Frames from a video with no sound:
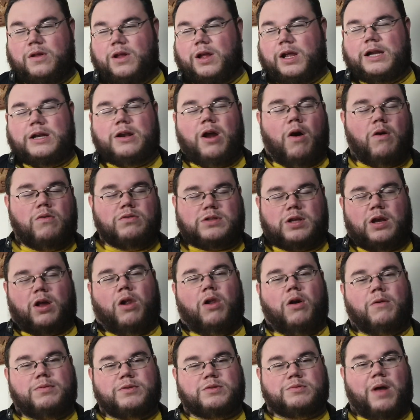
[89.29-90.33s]
He knows the
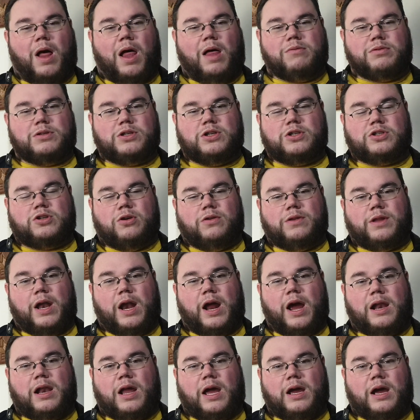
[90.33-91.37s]
club as well, which is something that
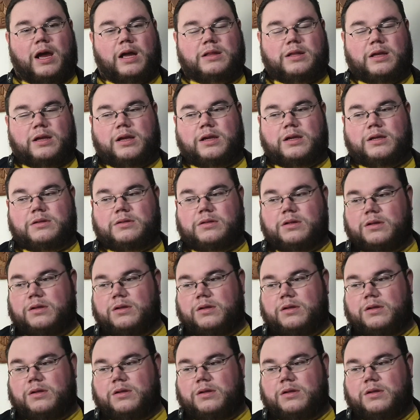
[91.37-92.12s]
I like. I think